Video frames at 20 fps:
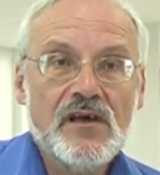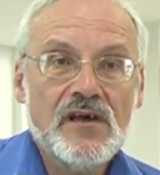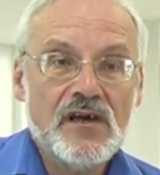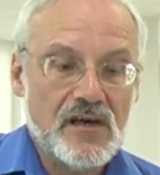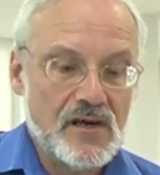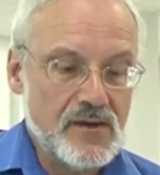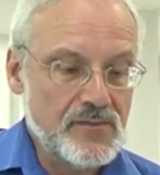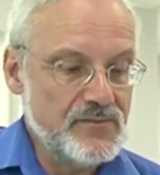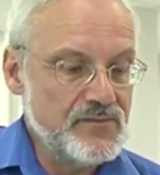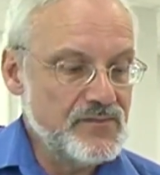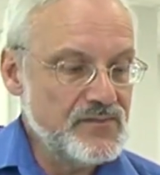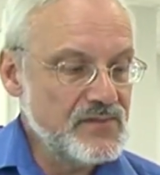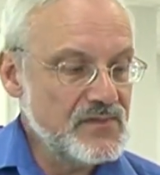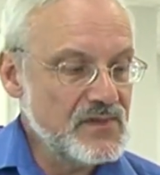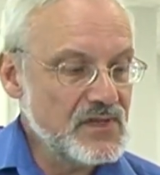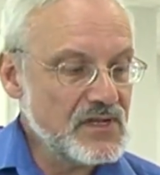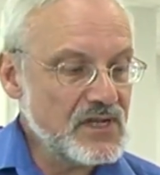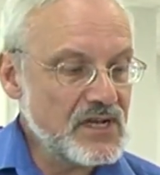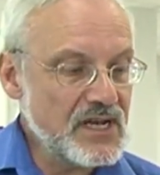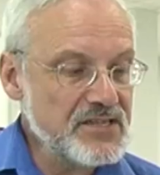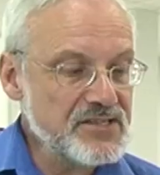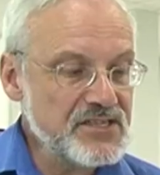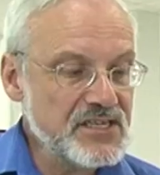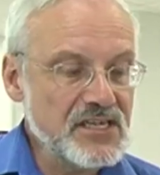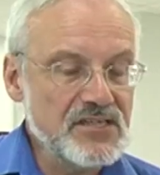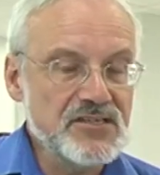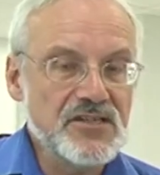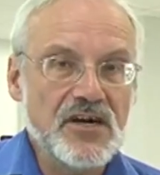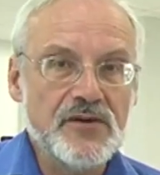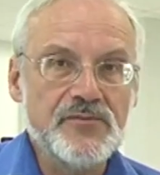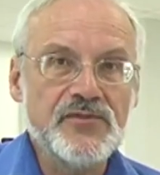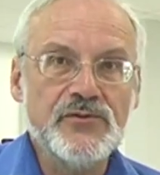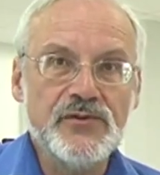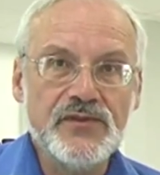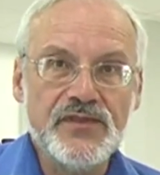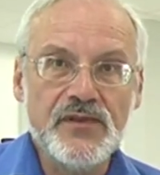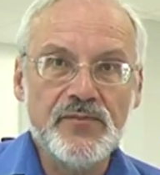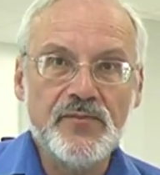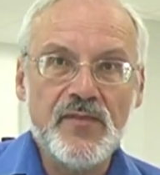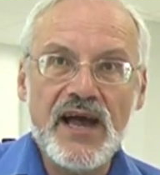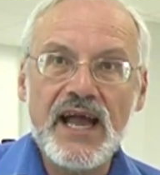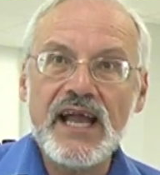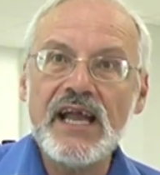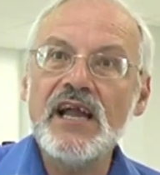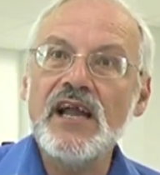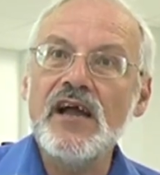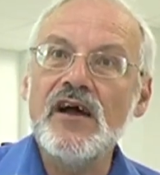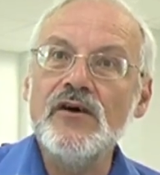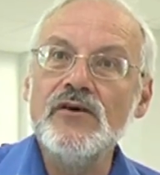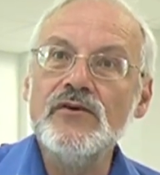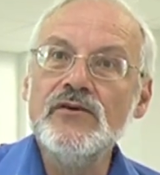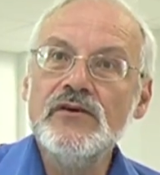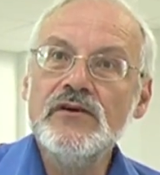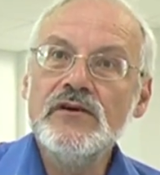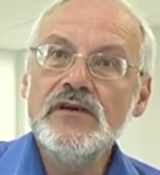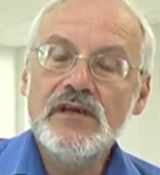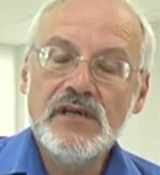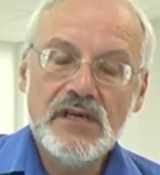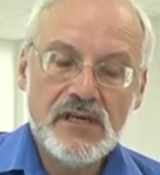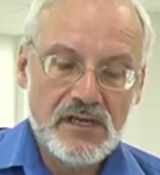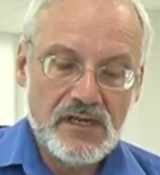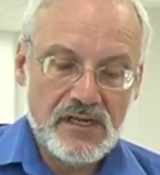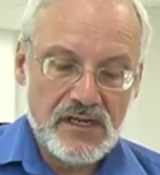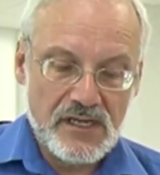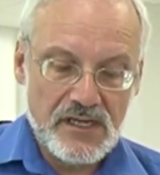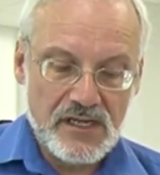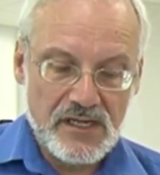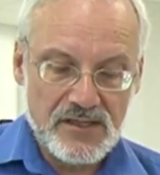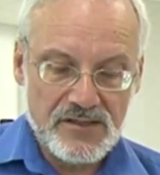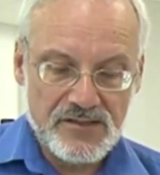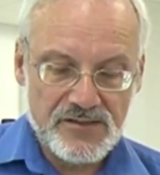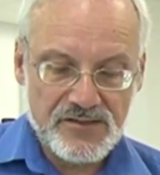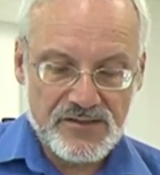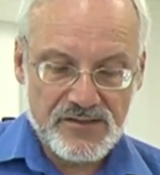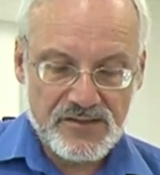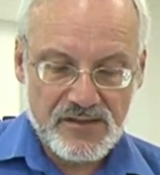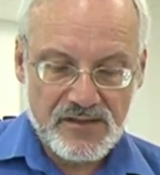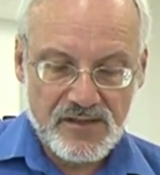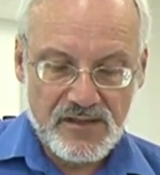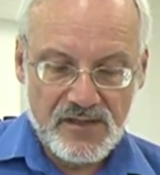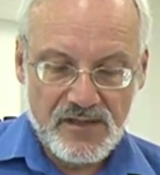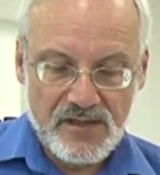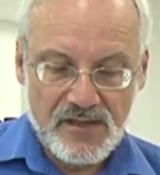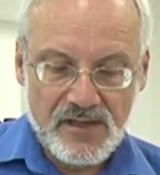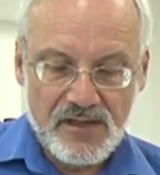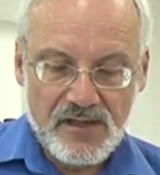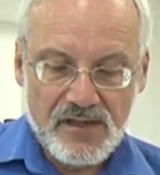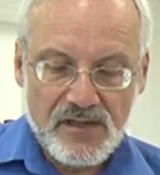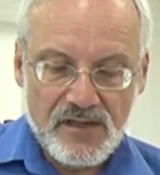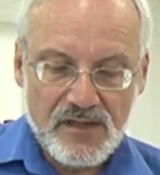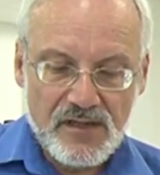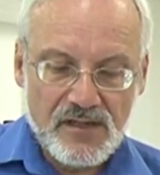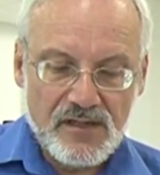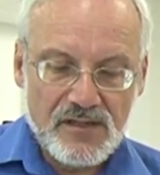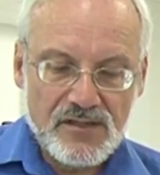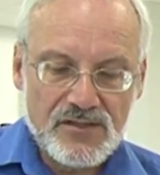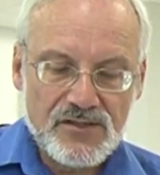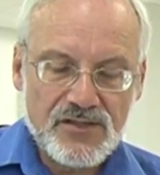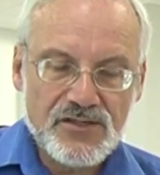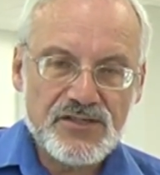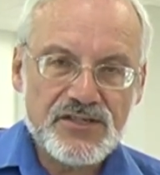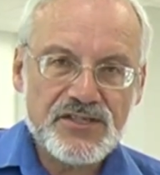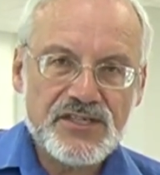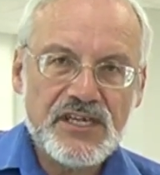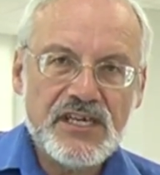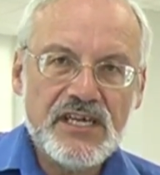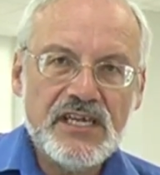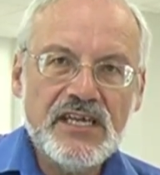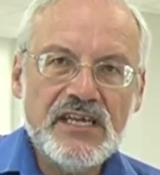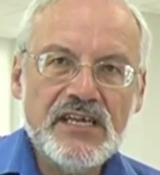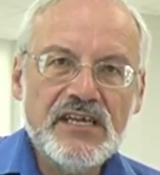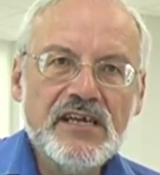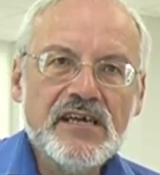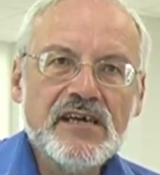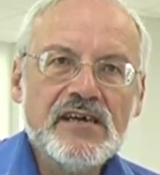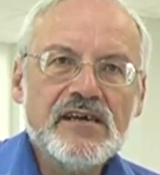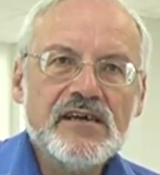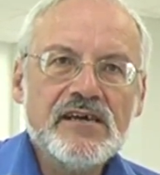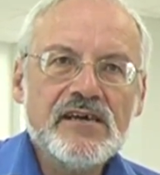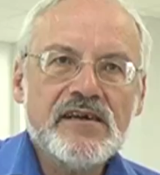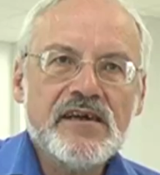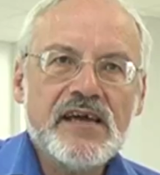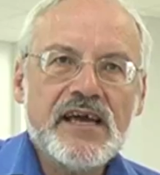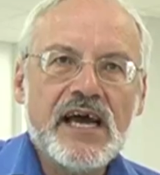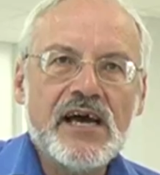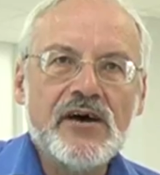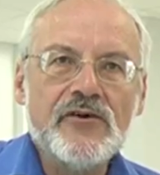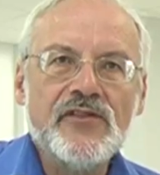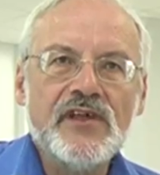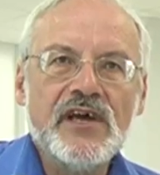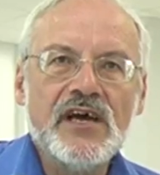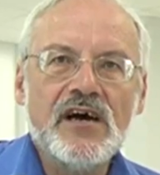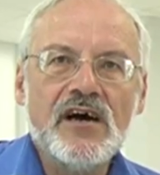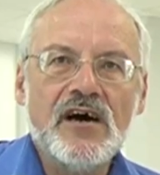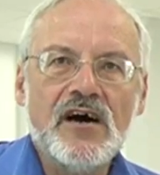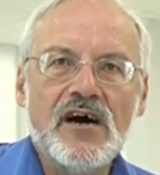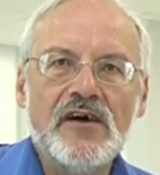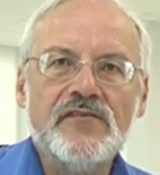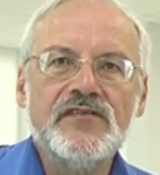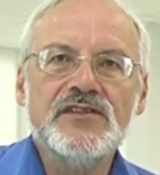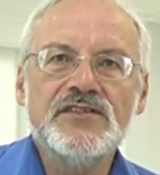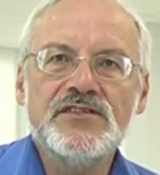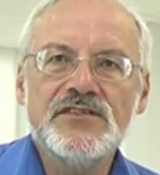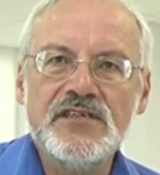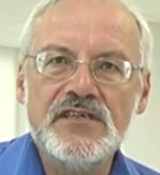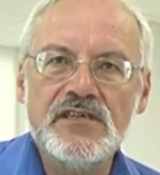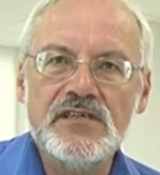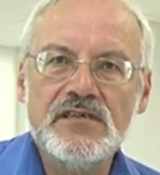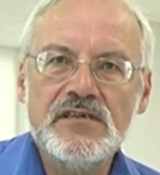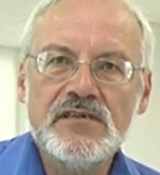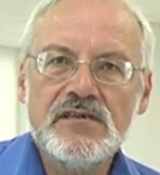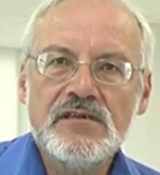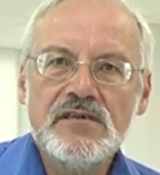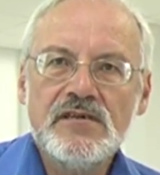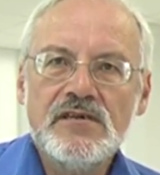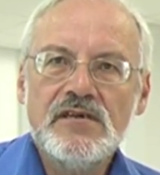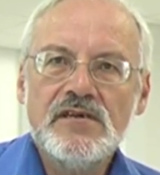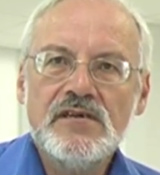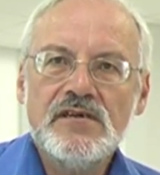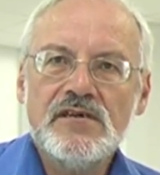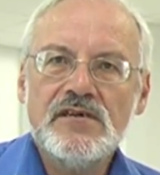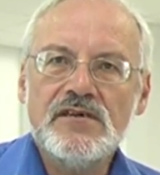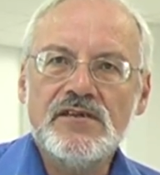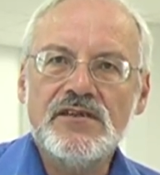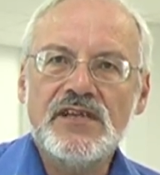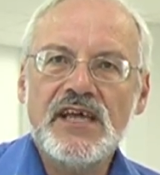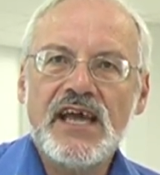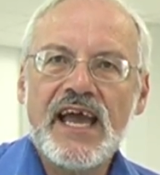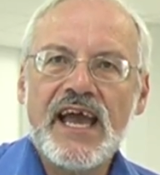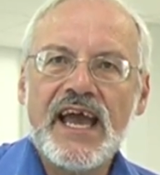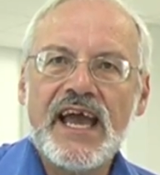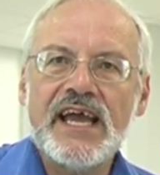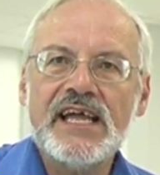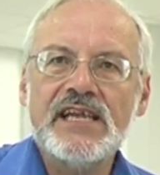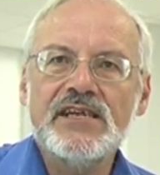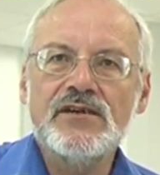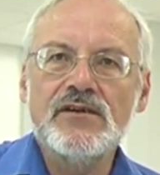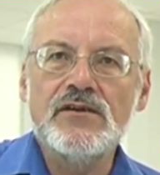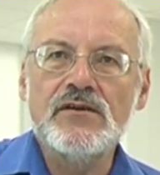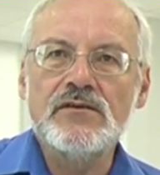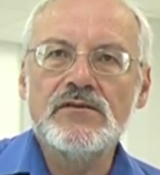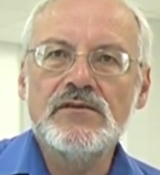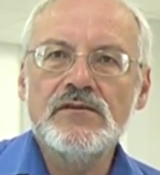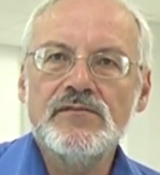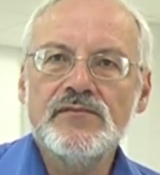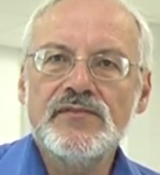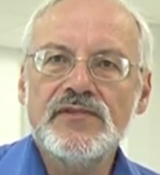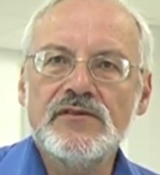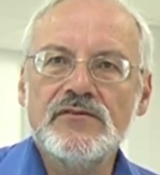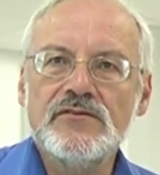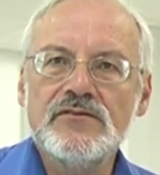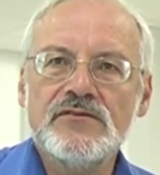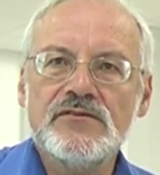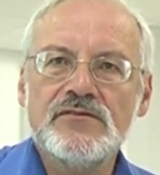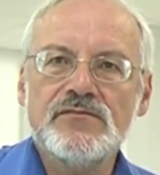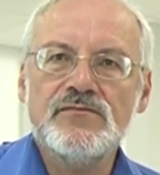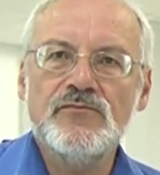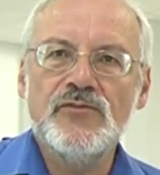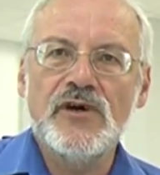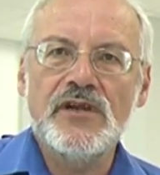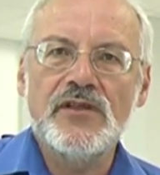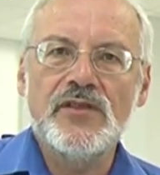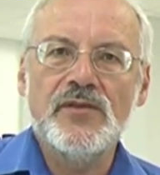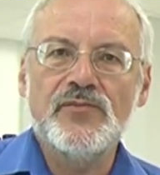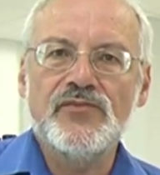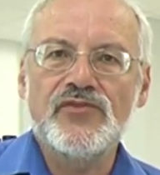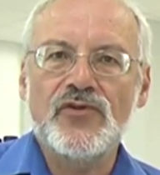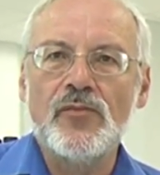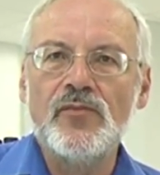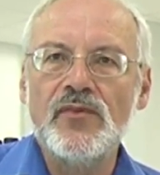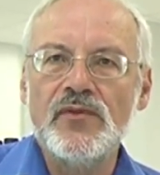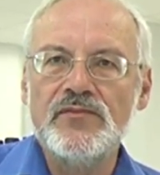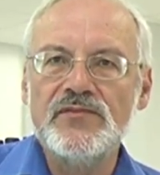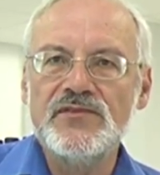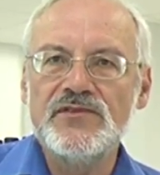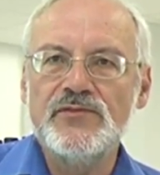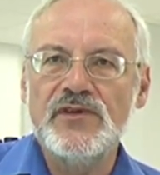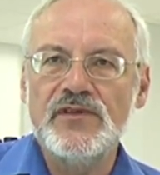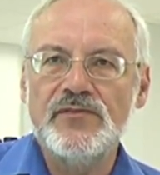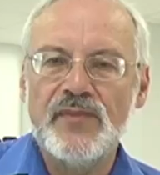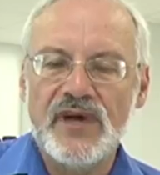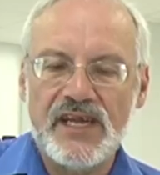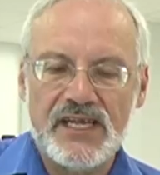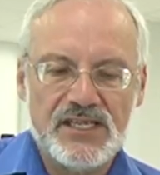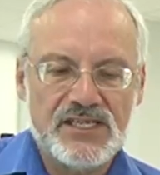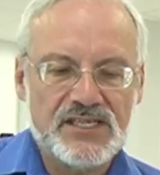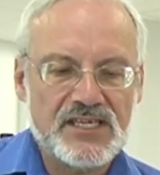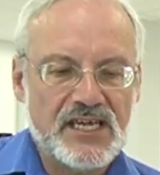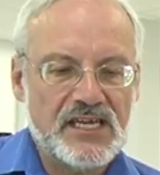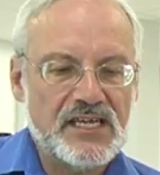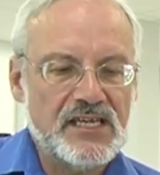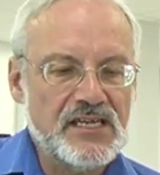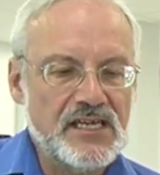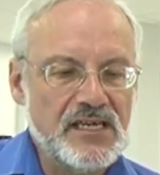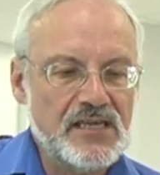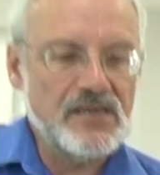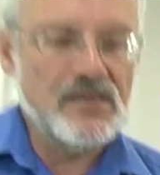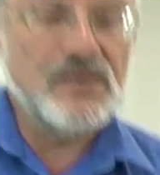A classic example with the mango is to see how they're harvested and handled, because one of the problems with maintaining